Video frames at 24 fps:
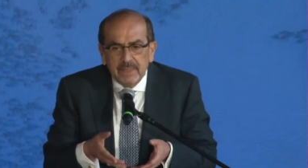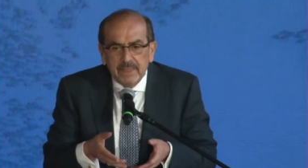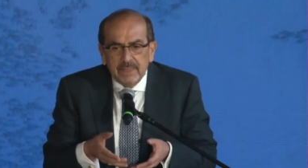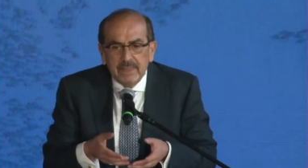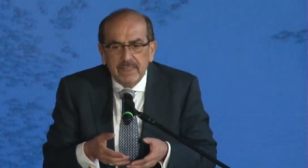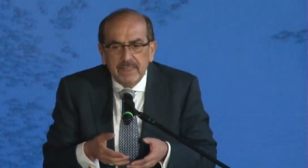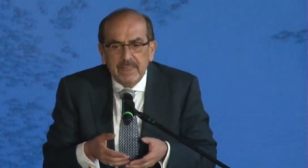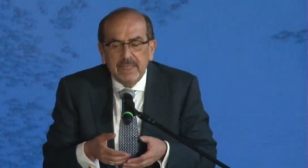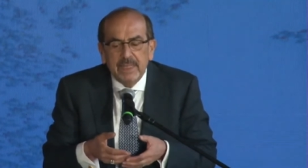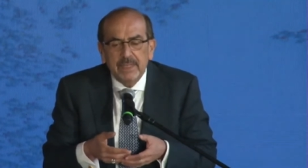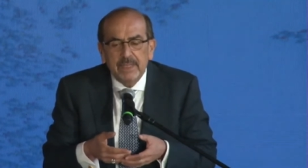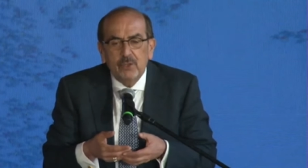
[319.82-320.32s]

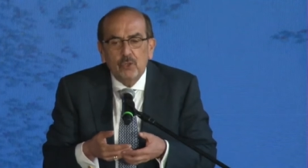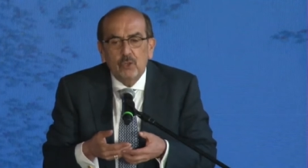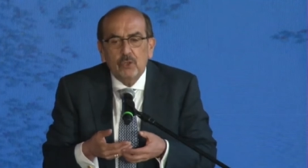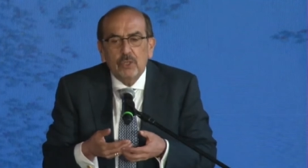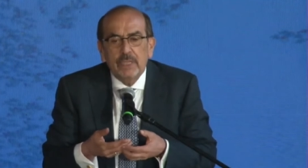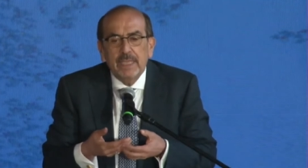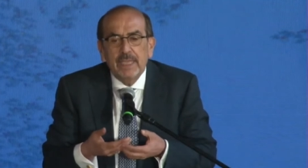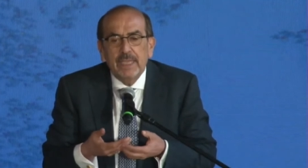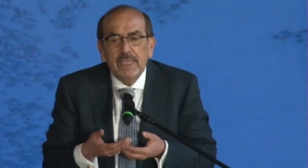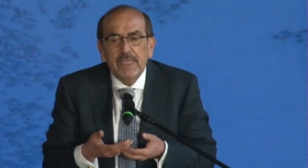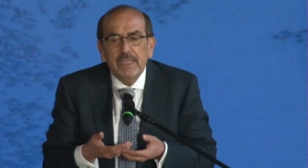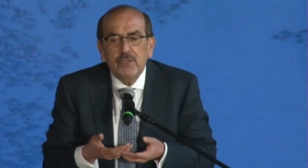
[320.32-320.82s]
are
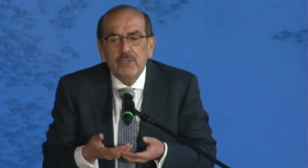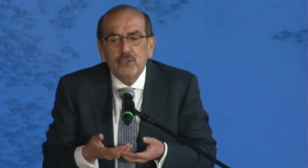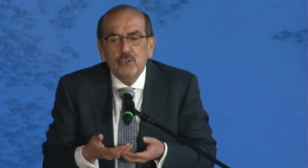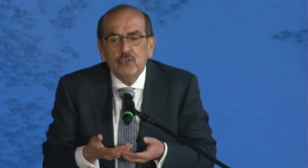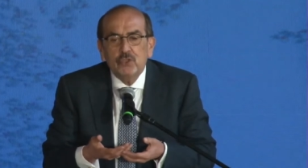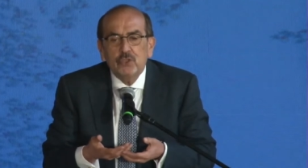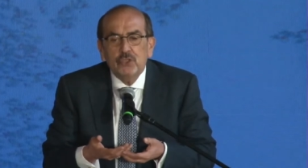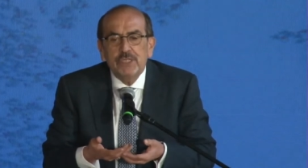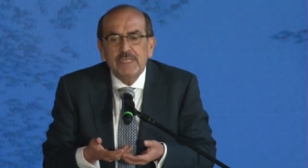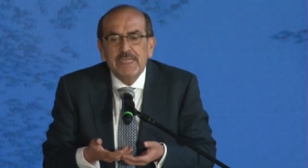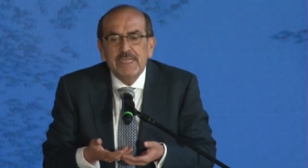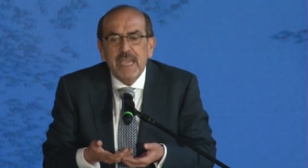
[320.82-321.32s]
very
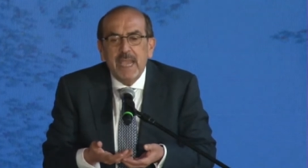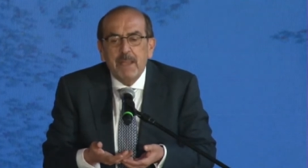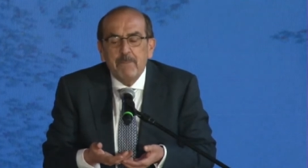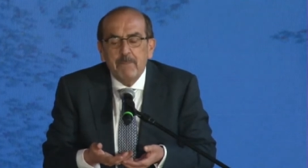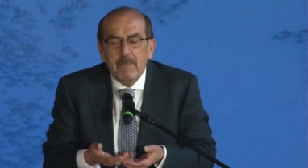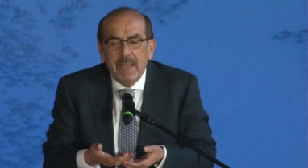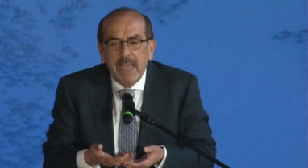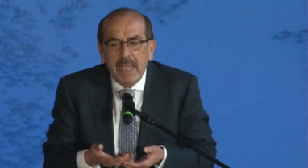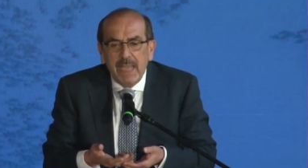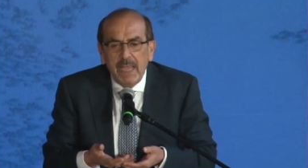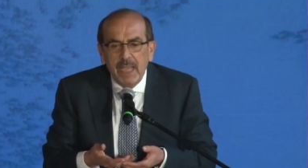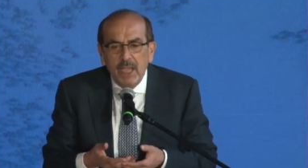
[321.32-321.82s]
limited,
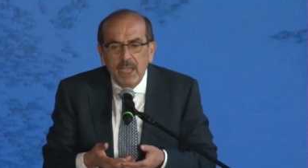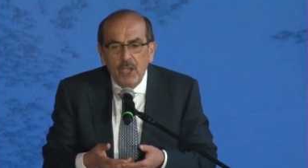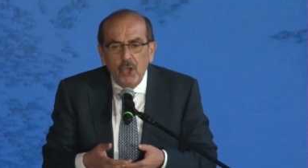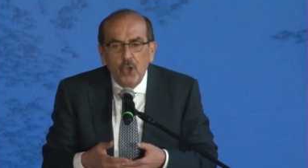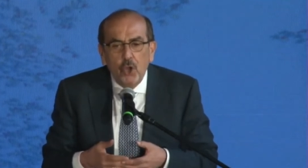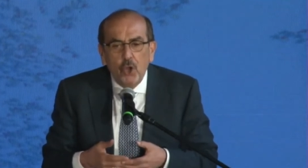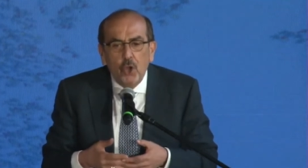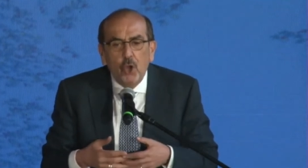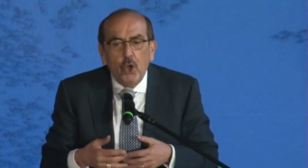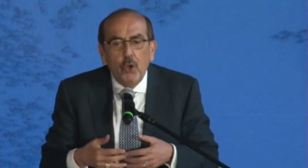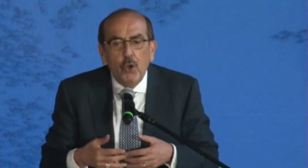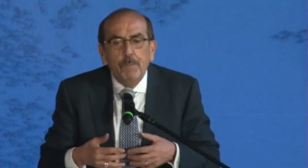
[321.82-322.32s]
are very
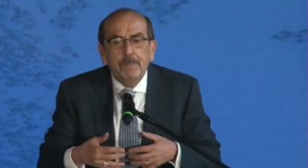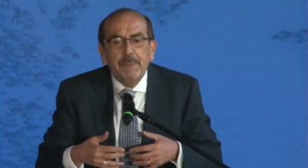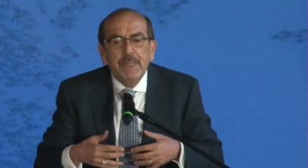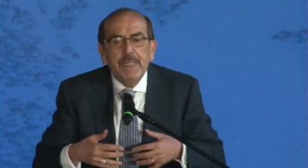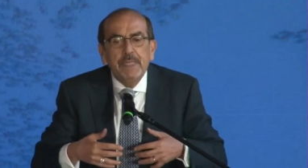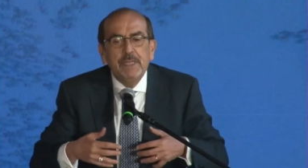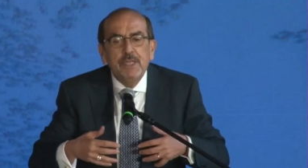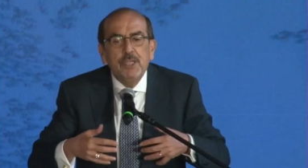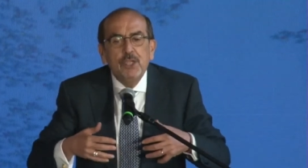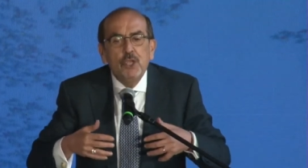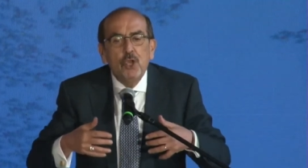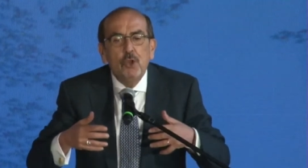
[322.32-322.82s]

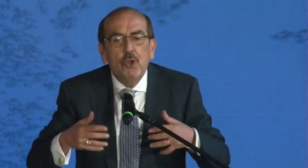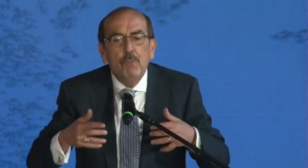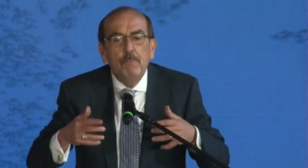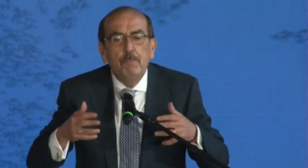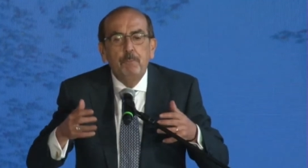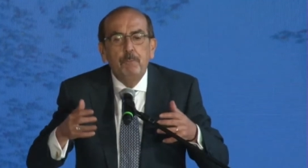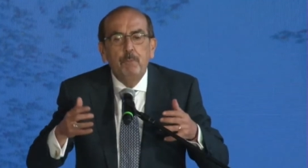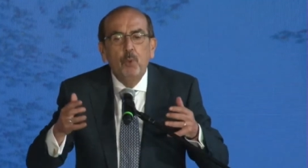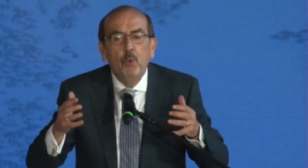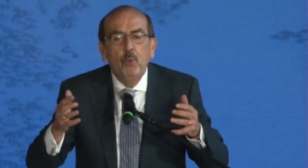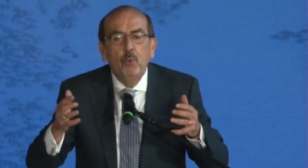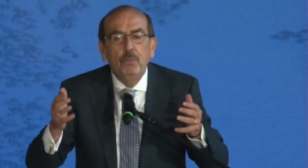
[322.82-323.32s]
dependent
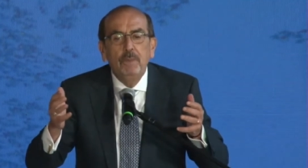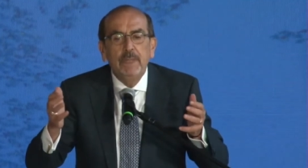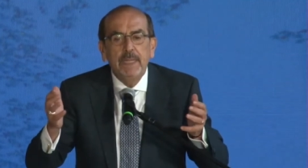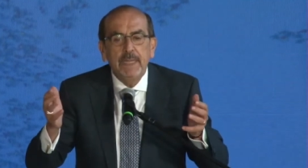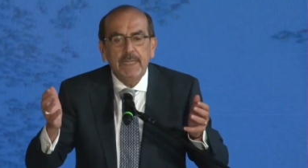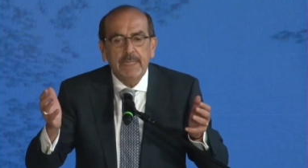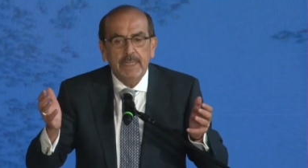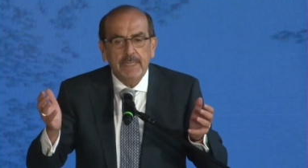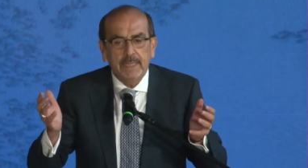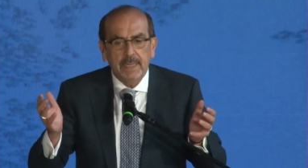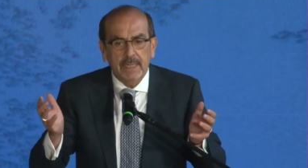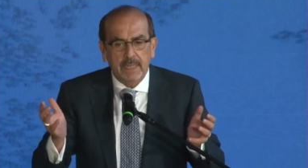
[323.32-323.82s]

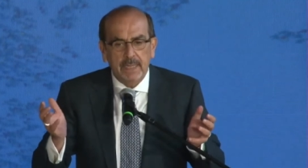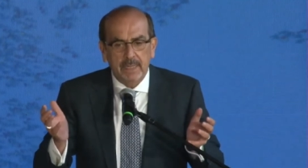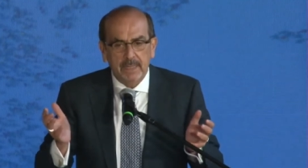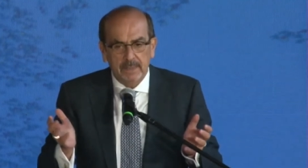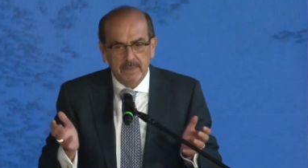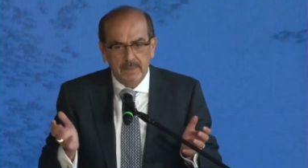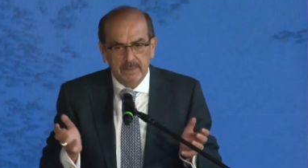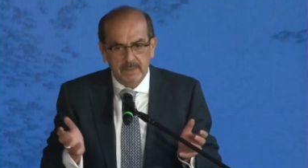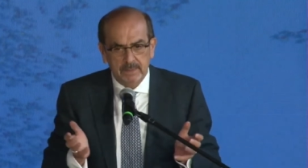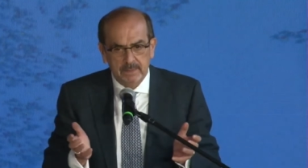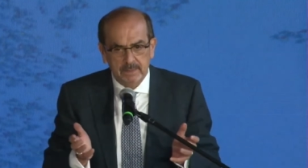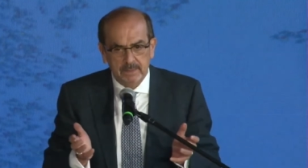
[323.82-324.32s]
on the
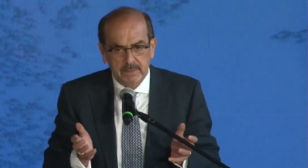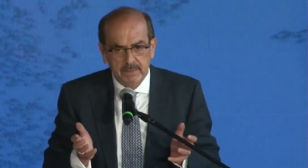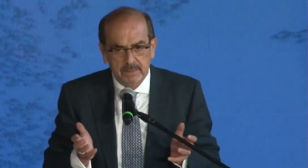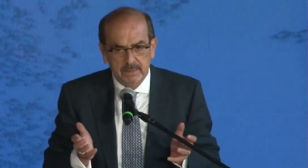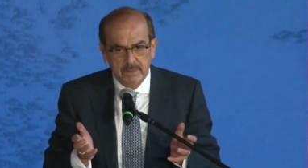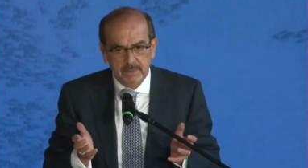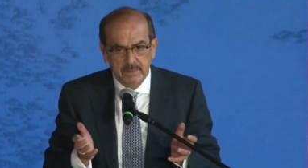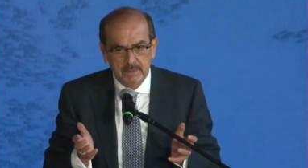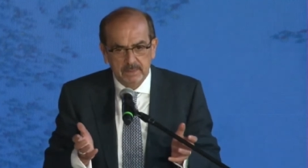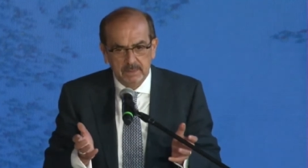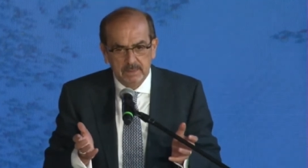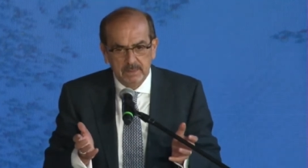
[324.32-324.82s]

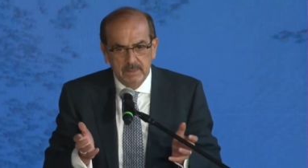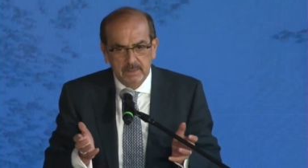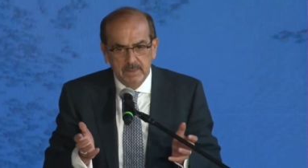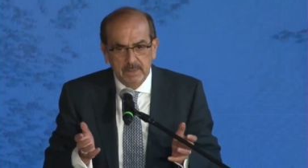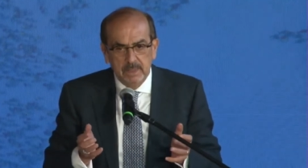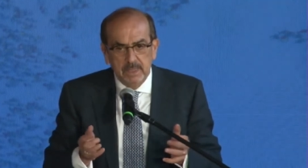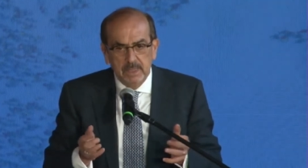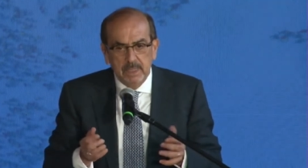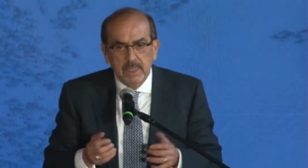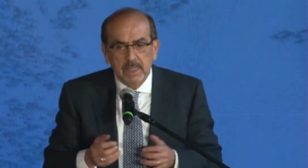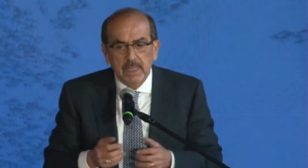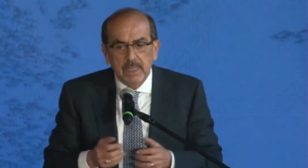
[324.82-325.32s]
so-called
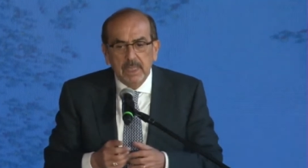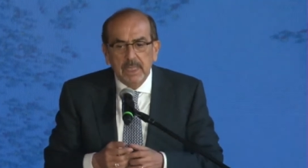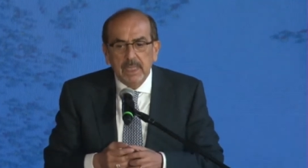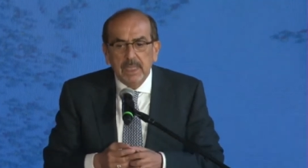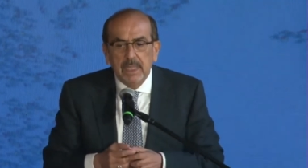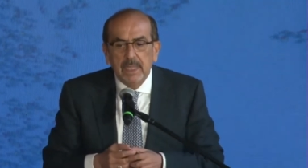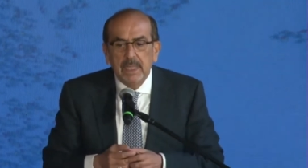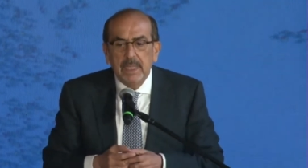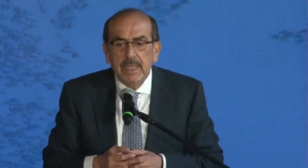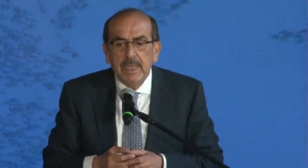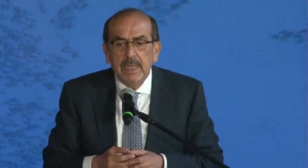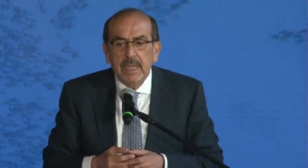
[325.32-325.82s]
public
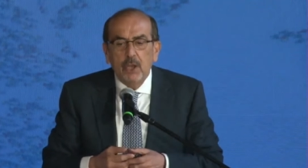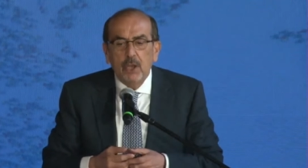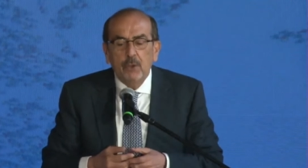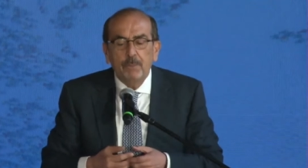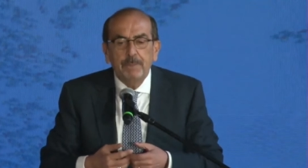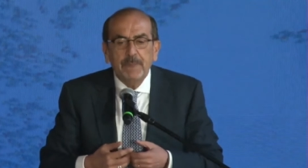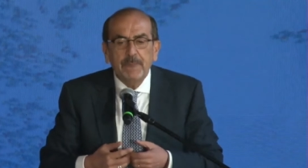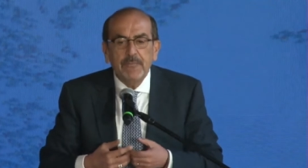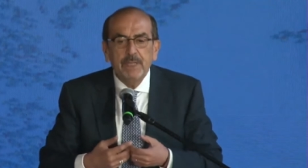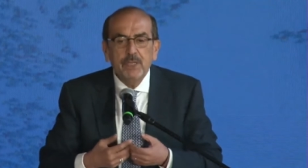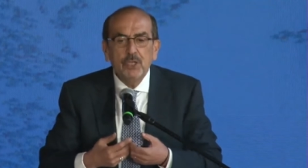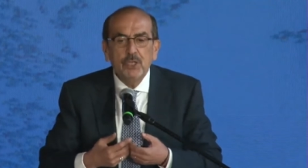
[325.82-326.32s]
opinion.
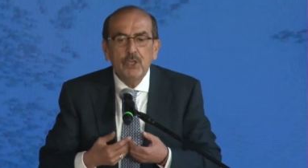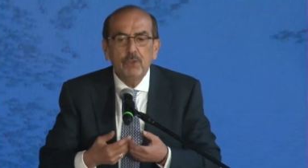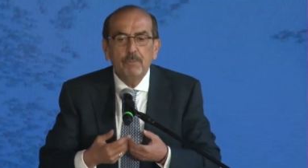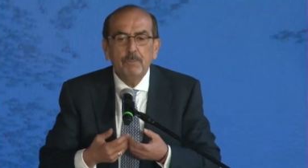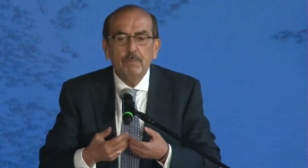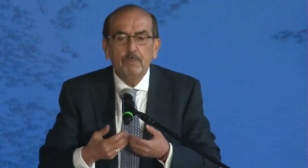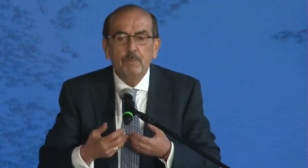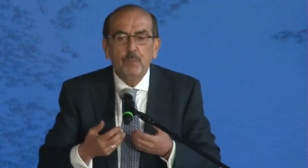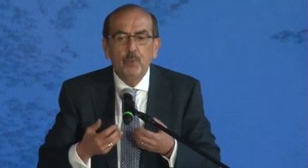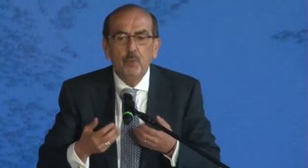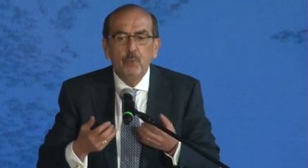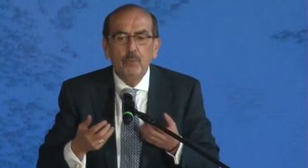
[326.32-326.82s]

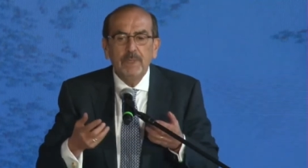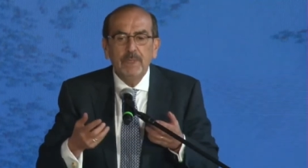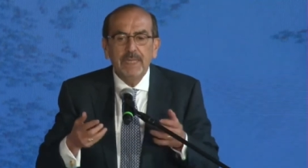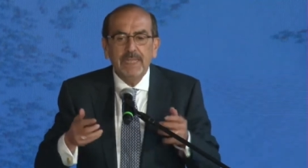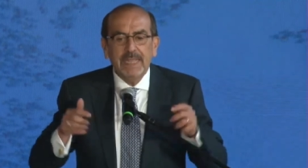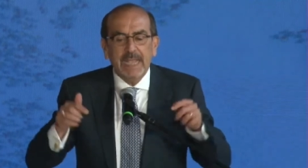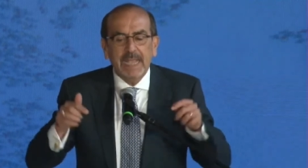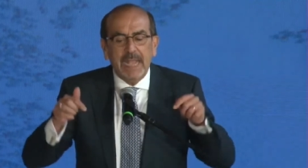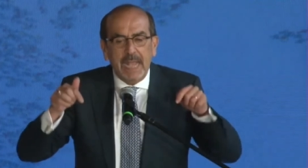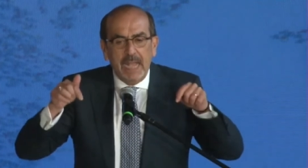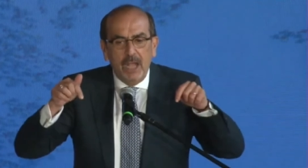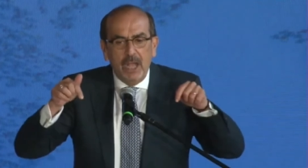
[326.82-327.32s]

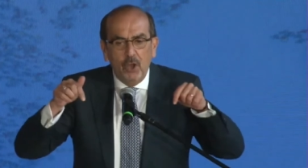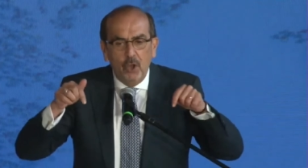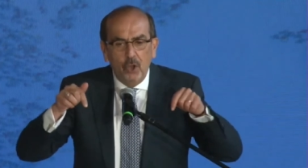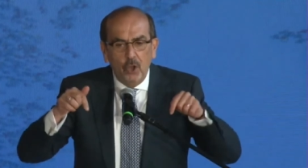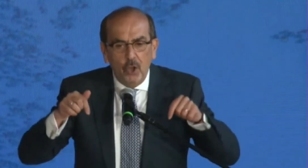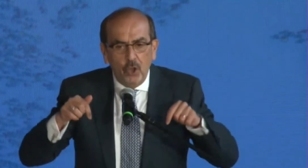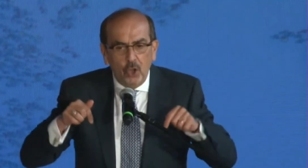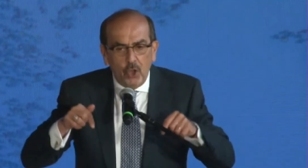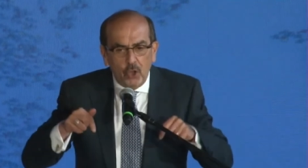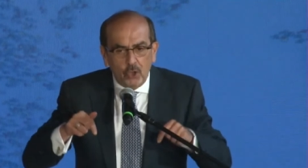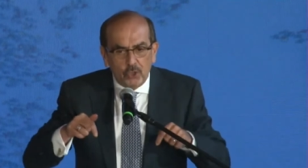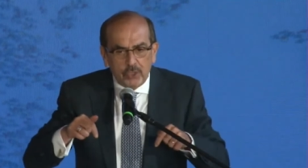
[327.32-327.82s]
And the
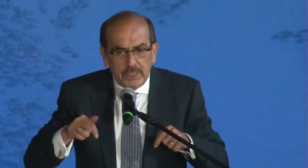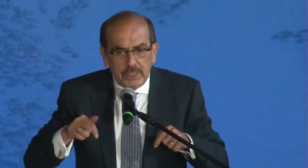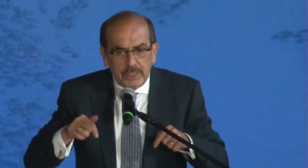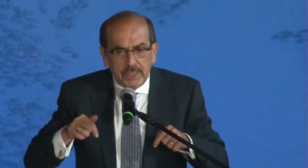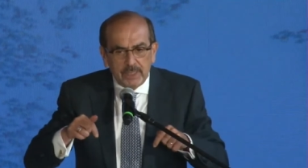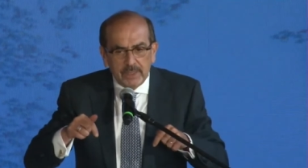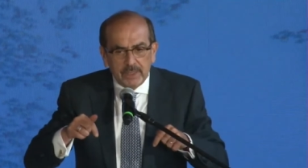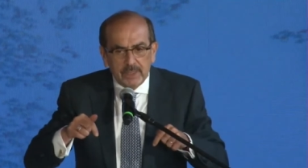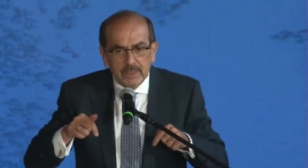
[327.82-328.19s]
so-called public